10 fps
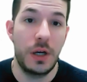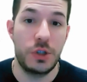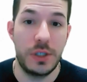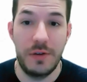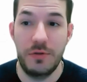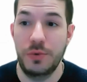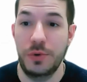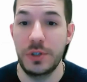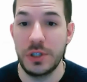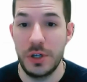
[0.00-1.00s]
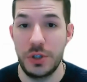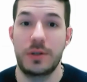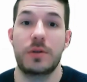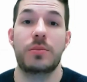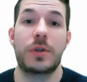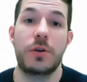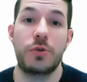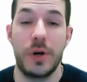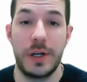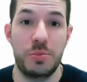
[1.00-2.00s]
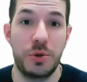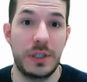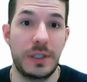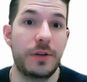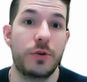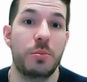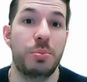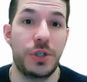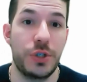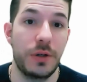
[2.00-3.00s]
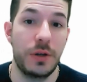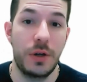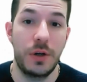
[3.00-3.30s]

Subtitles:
just have a real discussion that you're trying to put together a budget